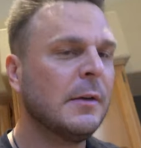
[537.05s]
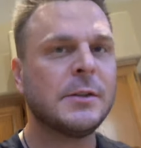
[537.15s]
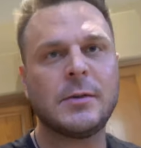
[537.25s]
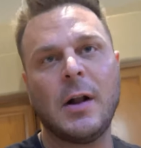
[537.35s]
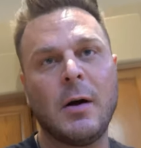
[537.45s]

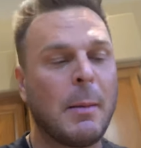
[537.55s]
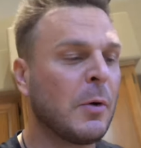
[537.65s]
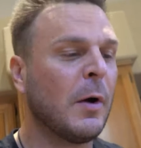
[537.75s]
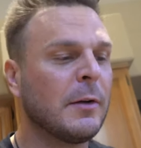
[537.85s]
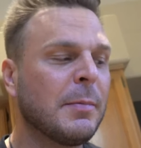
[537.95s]
So now I'm
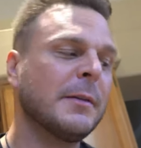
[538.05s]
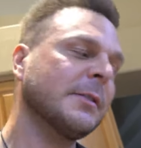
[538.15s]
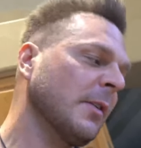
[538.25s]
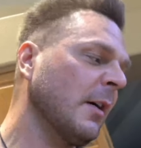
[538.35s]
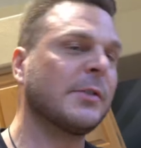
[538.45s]
going to put the
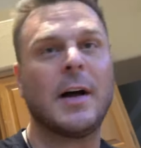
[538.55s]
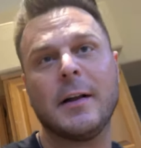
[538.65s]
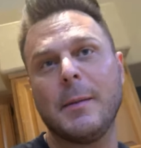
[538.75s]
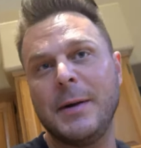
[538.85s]
sauce on the